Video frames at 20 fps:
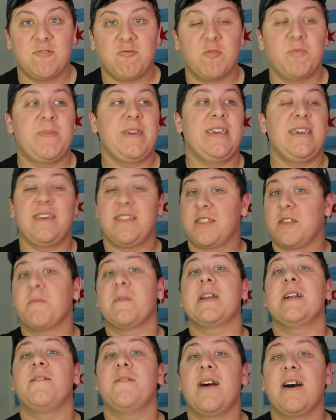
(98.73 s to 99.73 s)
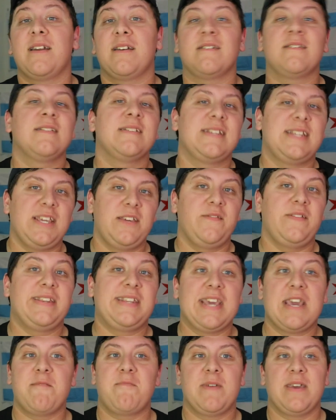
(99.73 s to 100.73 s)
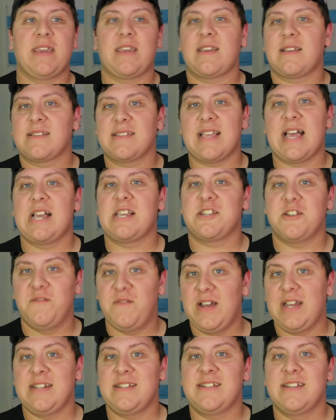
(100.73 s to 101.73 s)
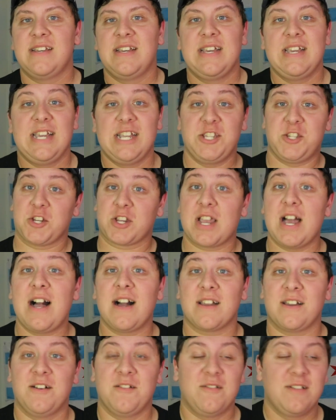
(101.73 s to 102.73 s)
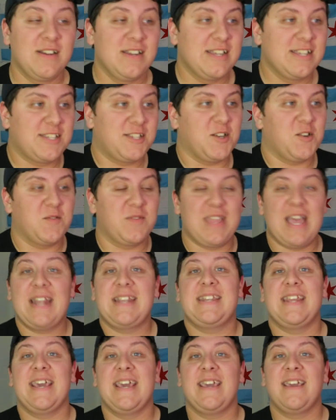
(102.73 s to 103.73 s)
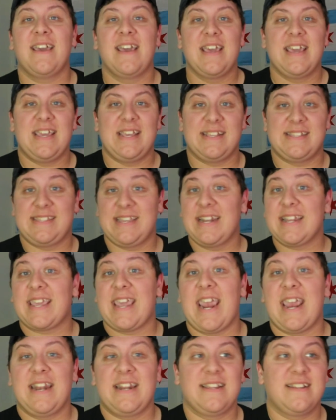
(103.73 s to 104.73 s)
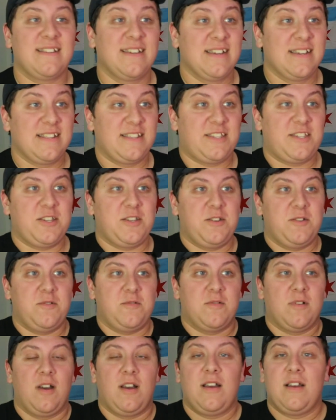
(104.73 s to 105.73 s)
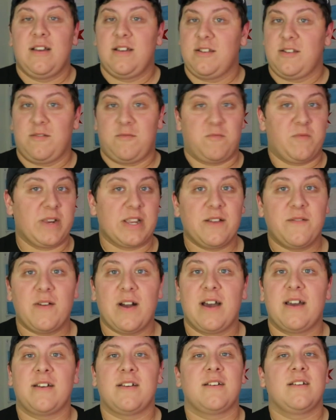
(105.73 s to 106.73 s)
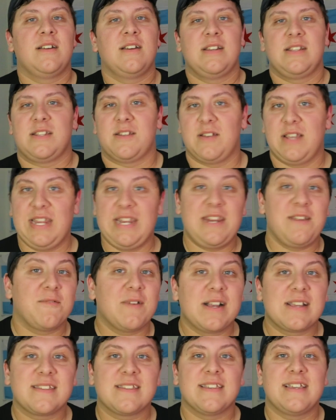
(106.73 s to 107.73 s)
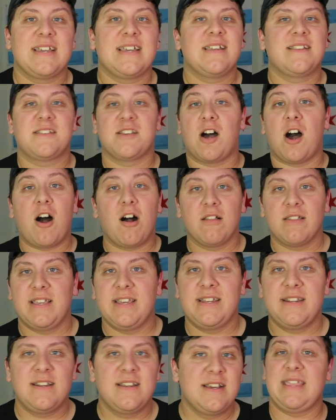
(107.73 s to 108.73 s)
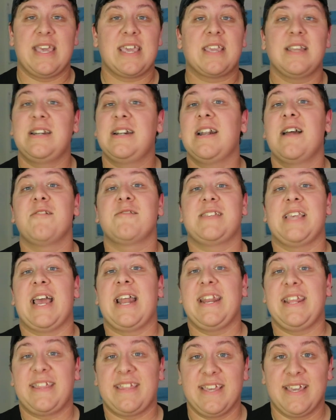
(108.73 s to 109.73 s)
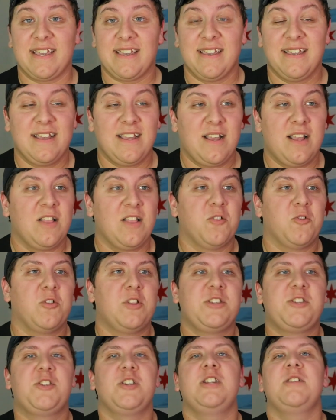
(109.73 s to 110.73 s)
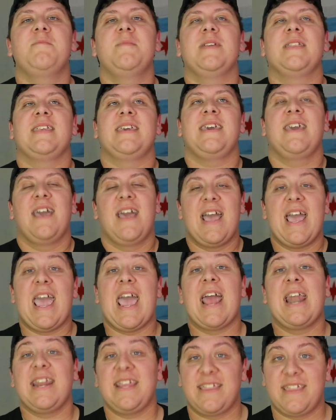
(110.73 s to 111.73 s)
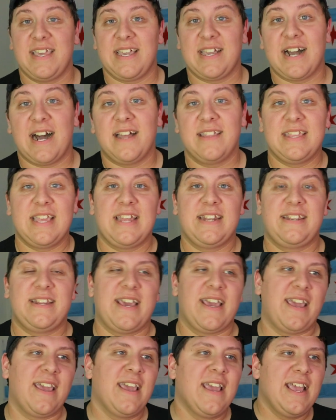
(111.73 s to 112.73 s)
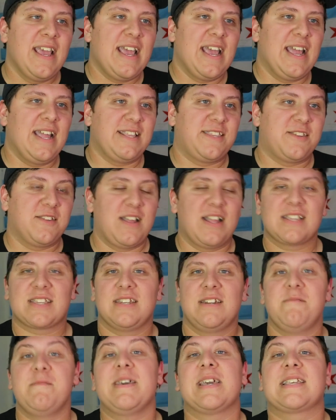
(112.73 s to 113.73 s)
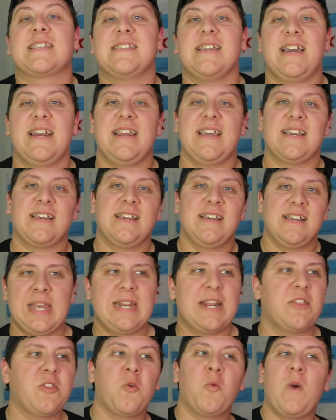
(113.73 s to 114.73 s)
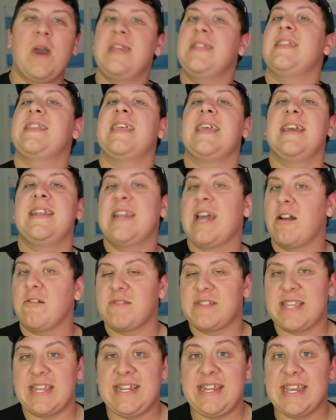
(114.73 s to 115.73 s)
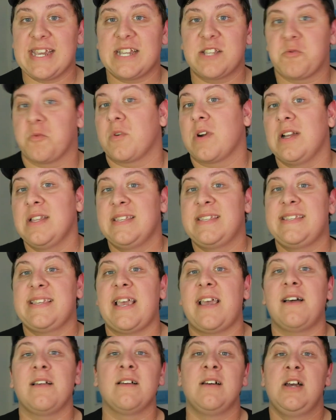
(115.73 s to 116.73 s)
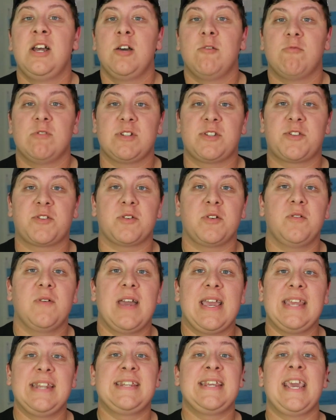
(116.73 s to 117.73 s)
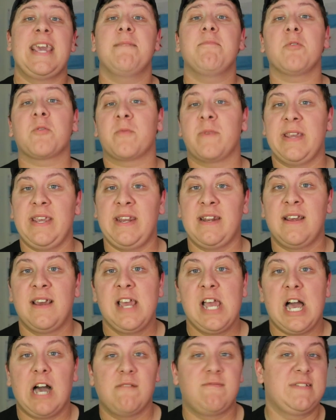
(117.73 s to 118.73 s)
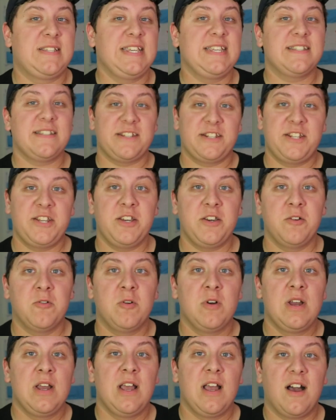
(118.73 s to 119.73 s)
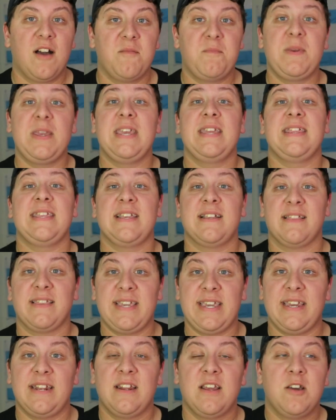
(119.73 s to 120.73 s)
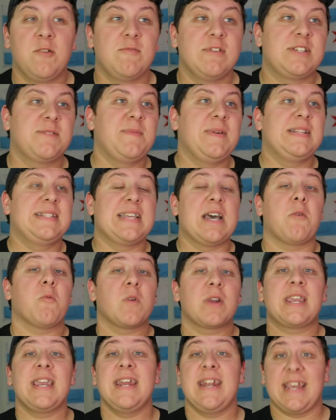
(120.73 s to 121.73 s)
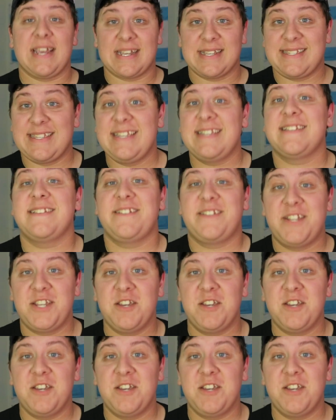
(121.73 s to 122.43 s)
will be the Ring of Honor TV taping / event in Chicago. So that day is dedicated to Ring of Honor, to indie wrestling, to All In. They could announce anything, legitimately anything on that day, and so that's going to be exciting. Now, the way that they announced that tickets were on sale was through a table read of season 2 of Being the Elite, which means that we're getting a season